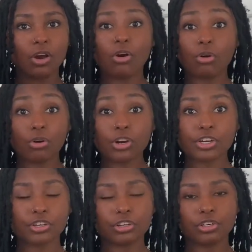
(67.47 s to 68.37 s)
or
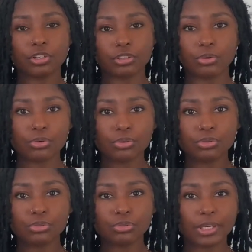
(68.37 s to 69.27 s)
your
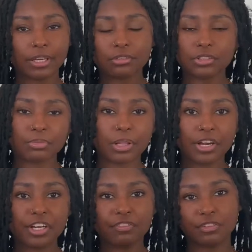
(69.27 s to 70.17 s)
local candle supplier
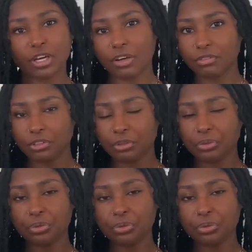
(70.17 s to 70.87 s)
if you have one local,